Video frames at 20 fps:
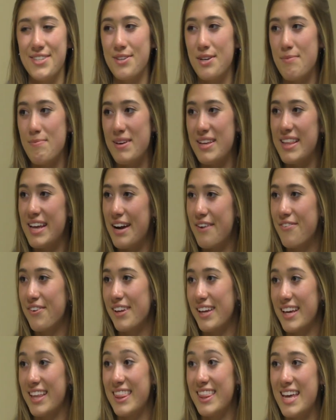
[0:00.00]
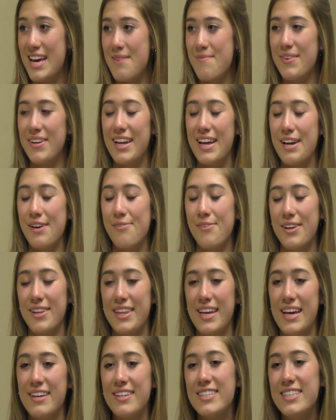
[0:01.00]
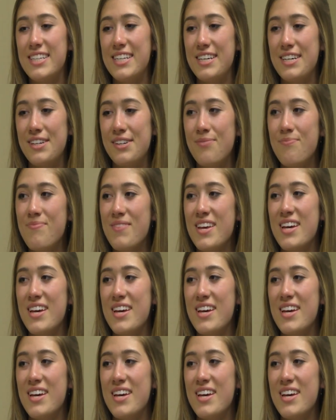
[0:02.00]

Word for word: want to be there for like them and like what they have to do